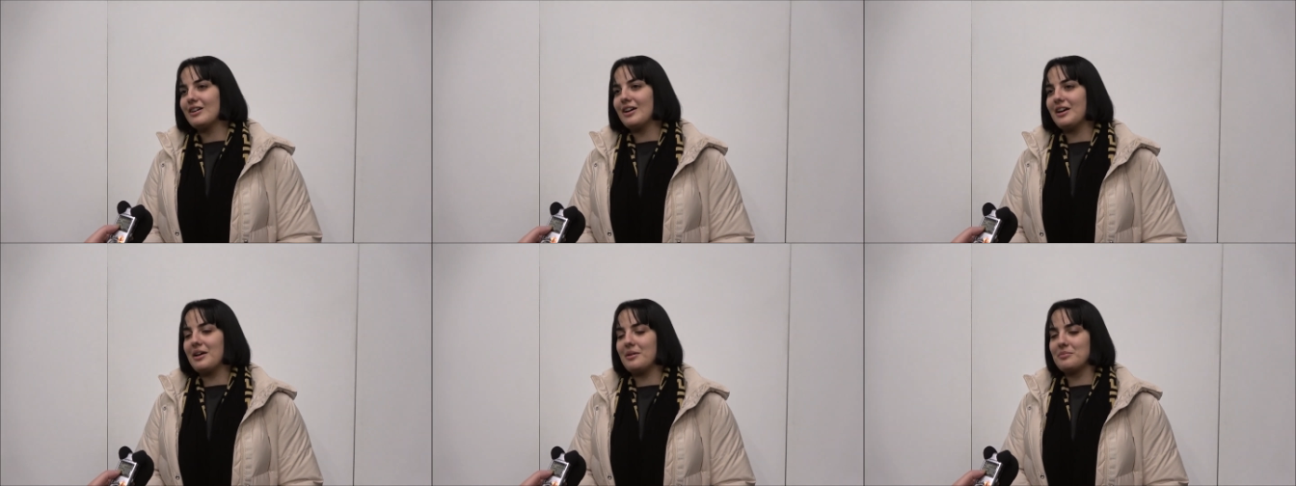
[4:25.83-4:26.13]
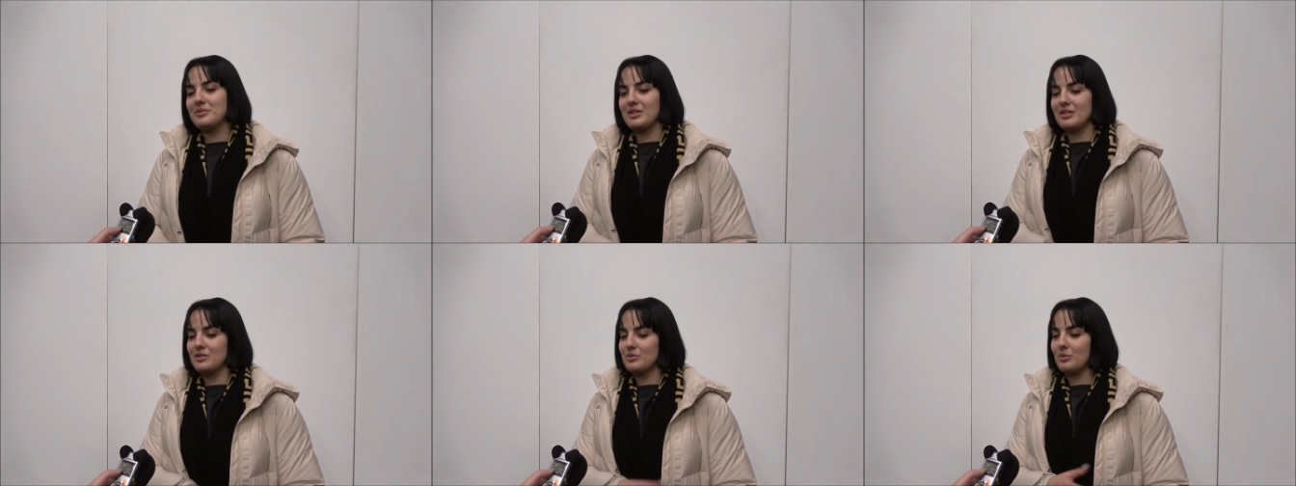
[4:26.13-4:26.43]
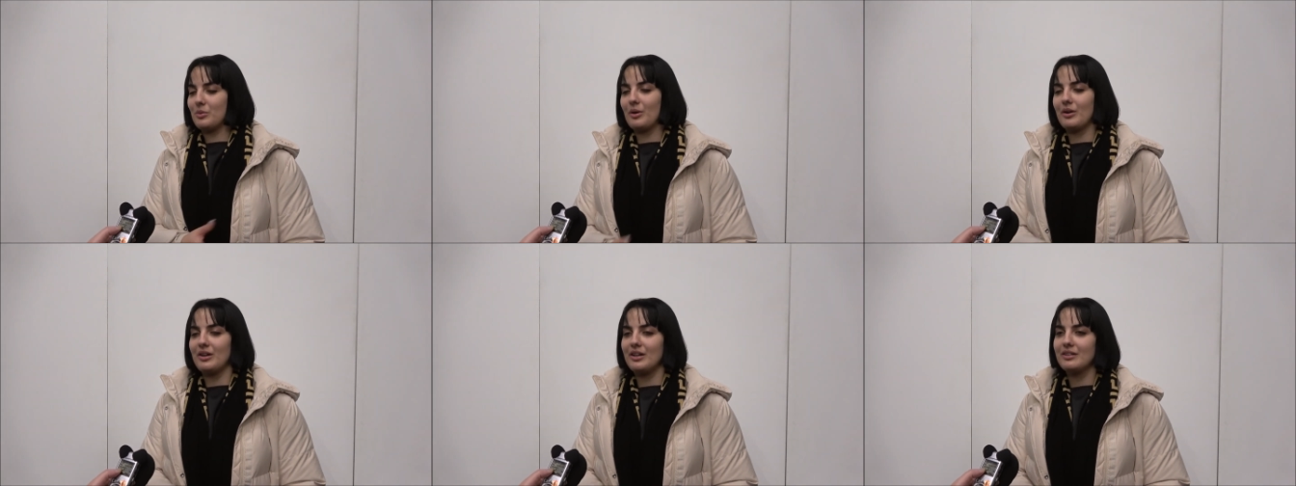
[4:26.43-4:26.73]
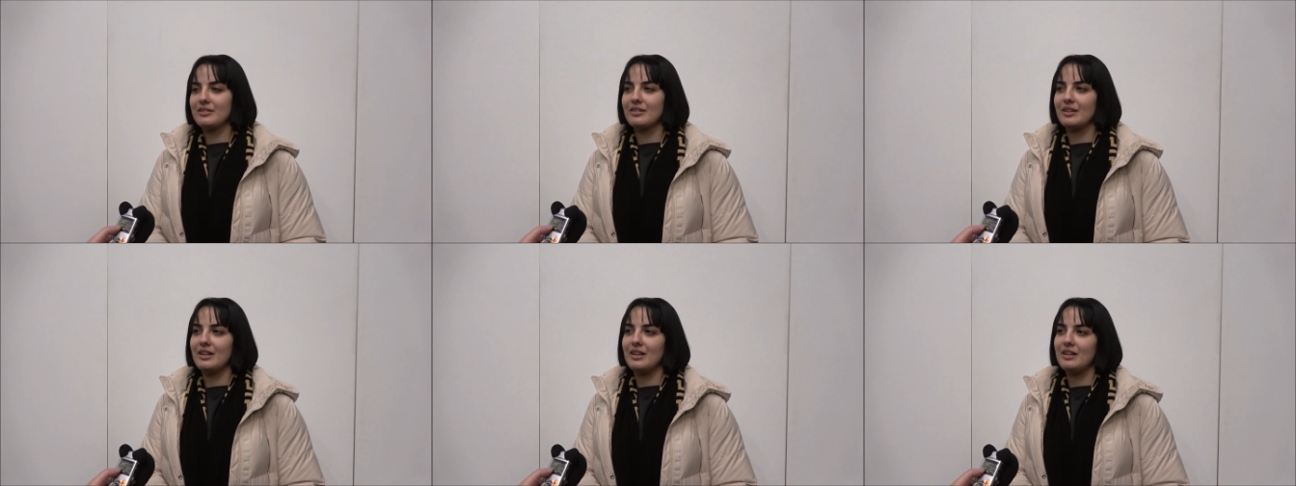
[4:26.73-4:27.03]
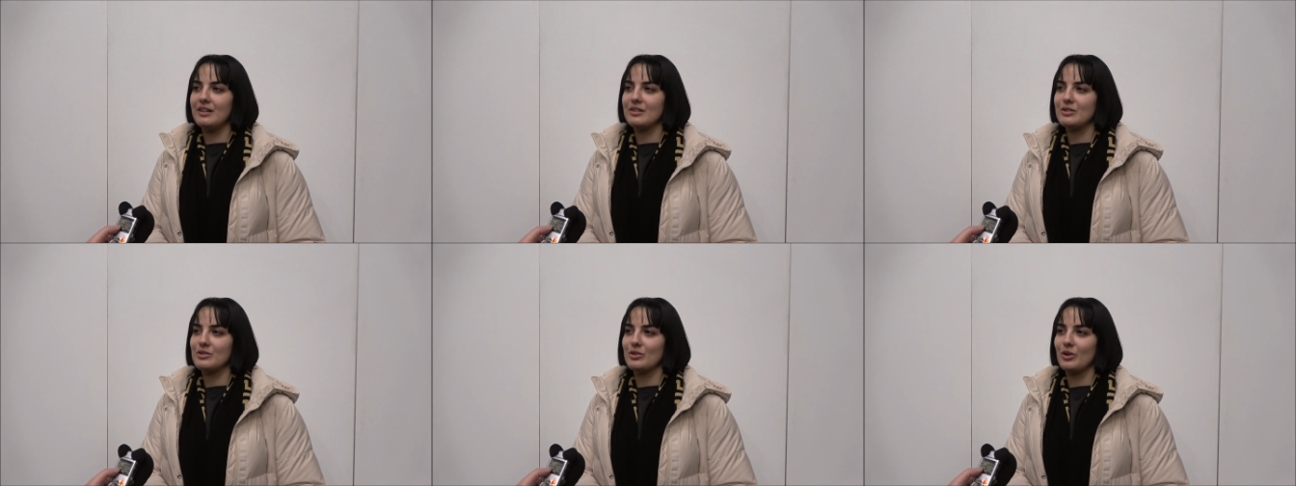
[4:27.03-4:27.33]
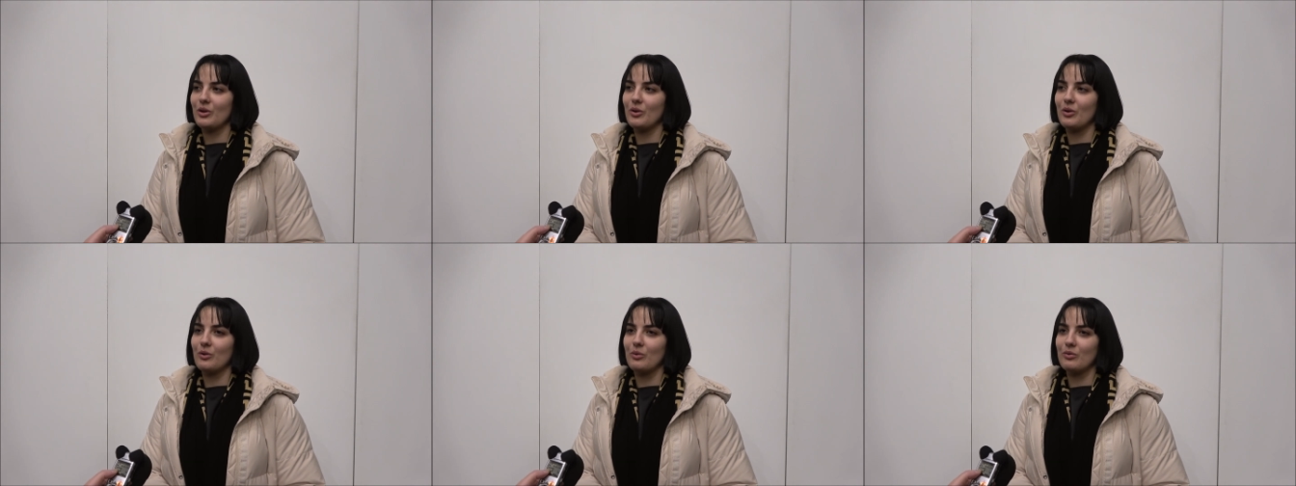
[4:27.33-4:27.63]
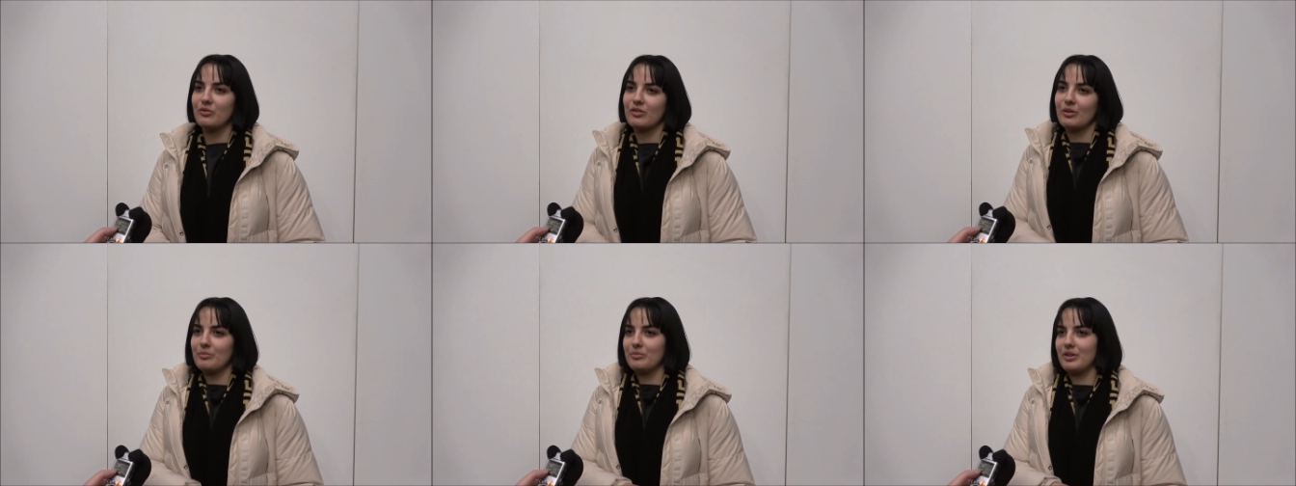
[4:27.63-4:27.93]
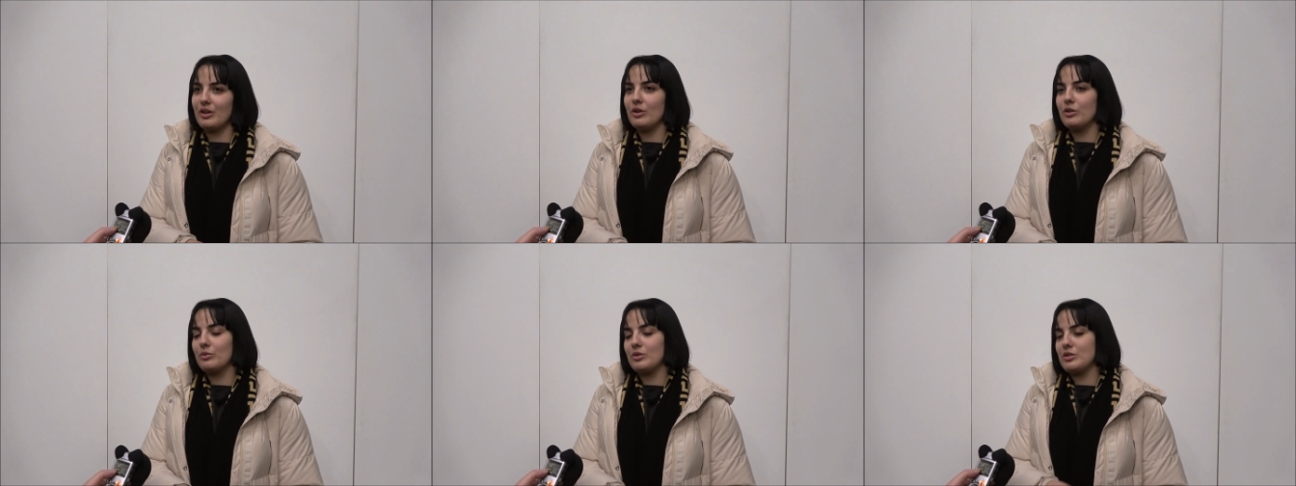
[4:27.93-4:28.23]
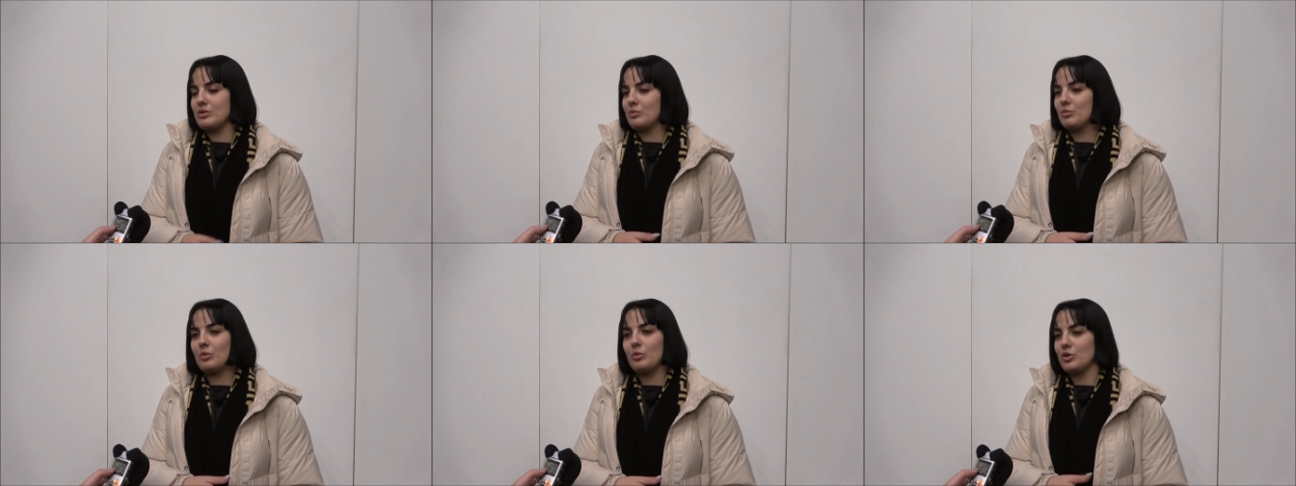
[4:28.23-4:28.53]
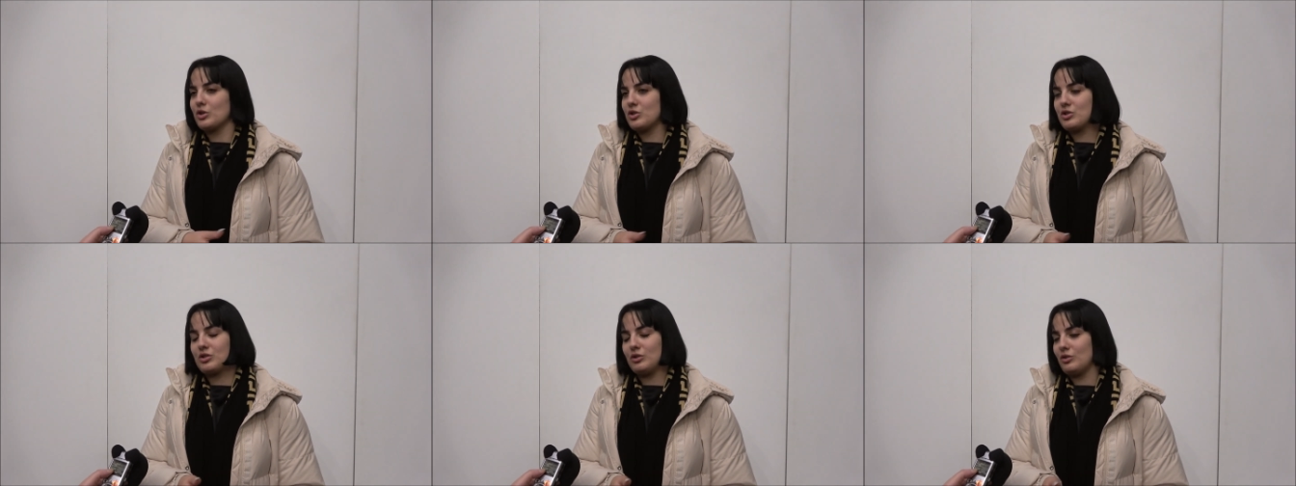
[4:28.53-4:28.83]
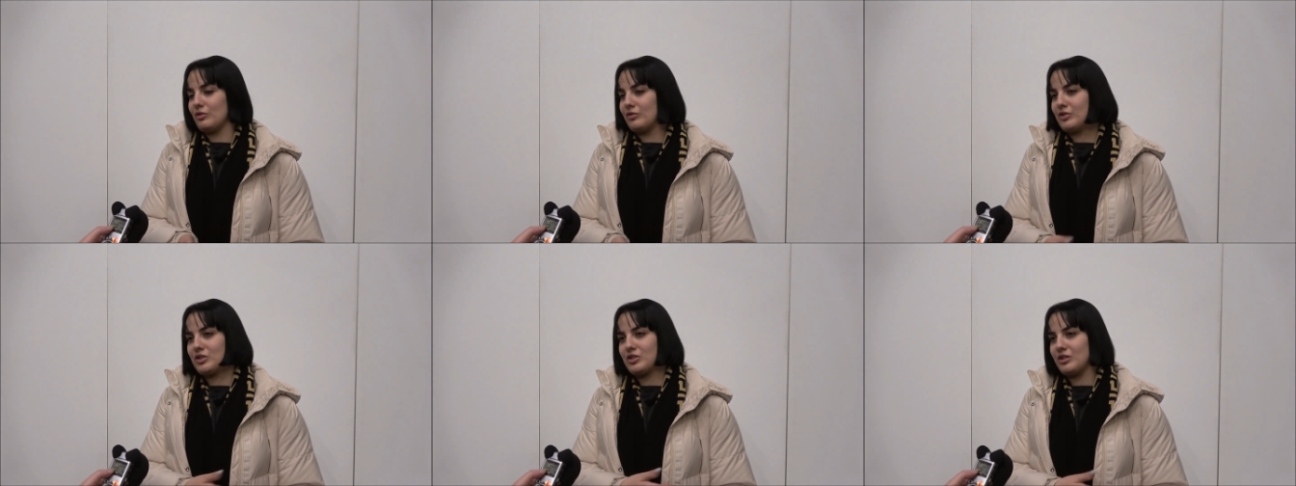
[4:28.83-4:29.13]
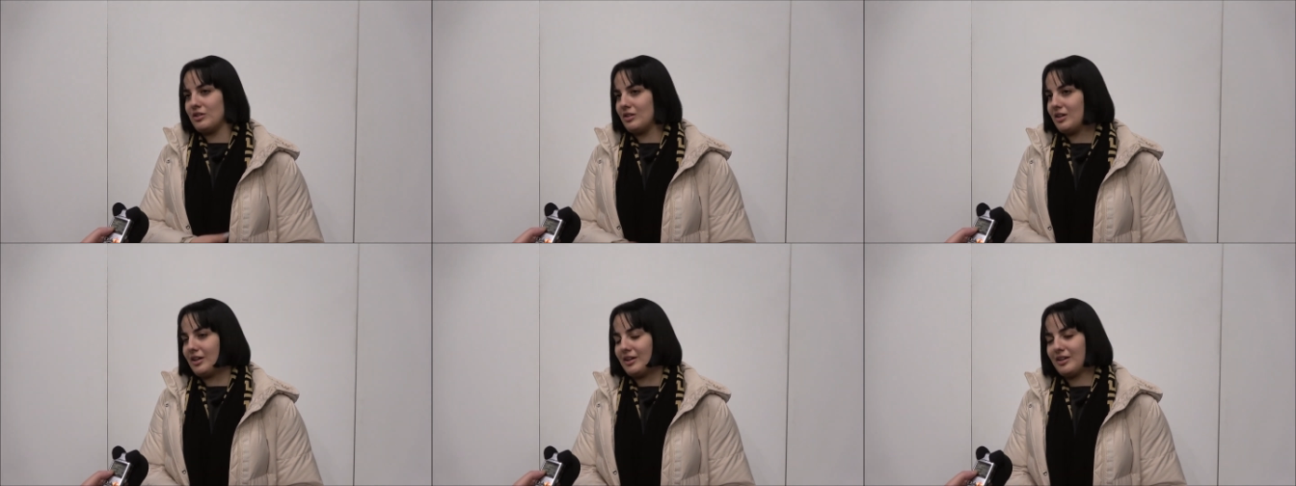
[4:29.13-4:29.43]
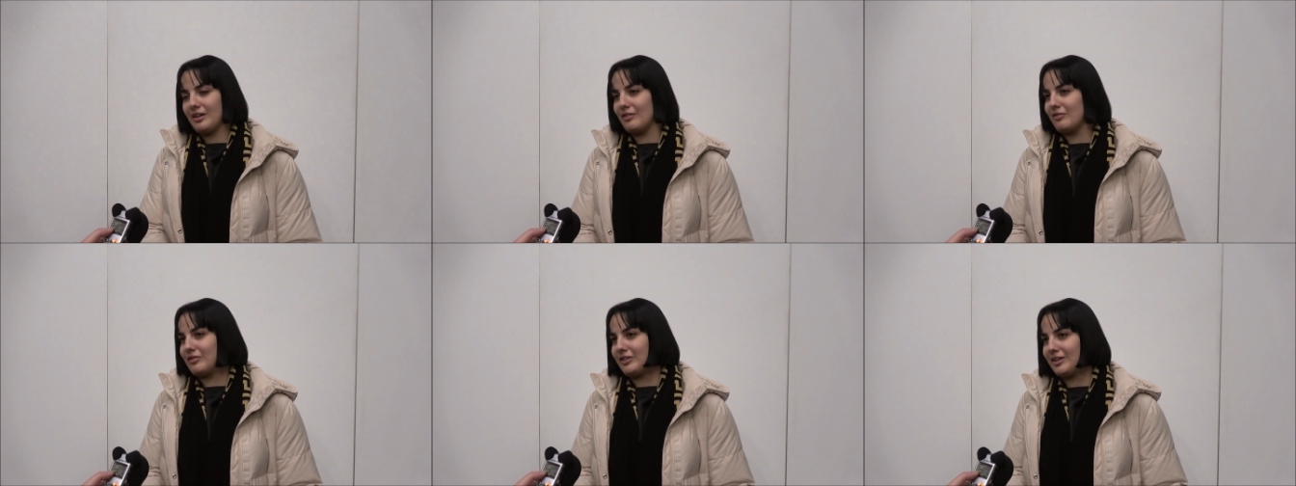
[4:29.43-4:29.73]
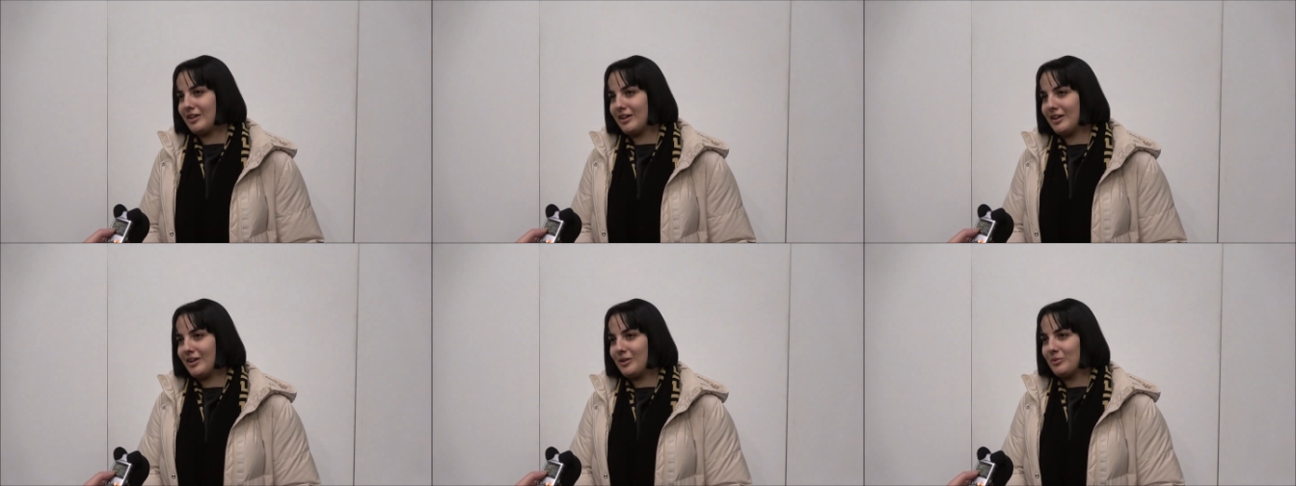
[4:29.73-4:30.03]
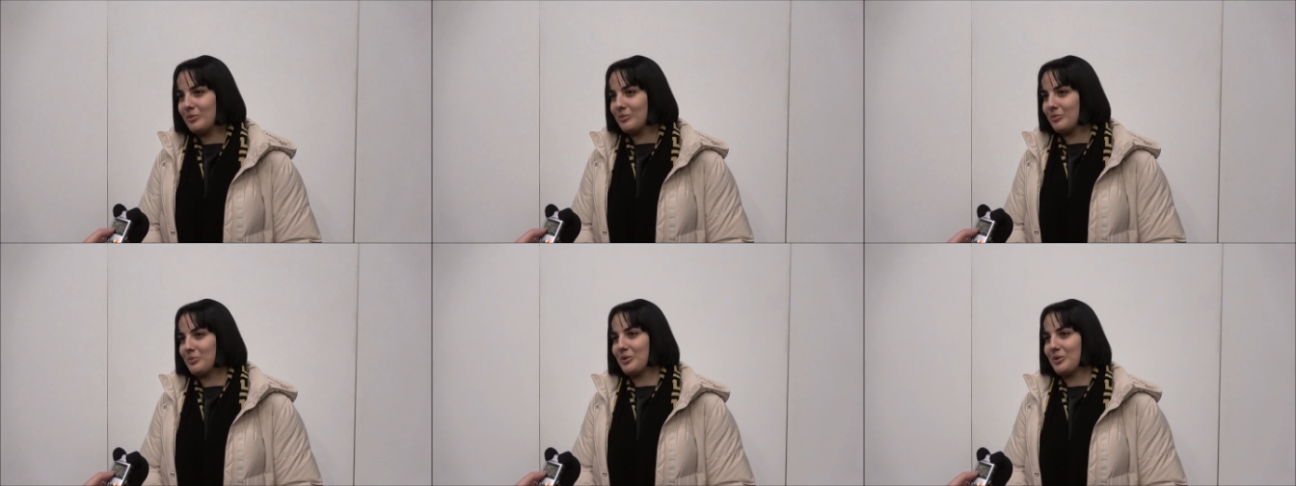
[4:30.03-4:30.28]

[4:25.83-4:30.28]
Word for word: um, since we were little. So from there onwards we watch Eurovision like every year.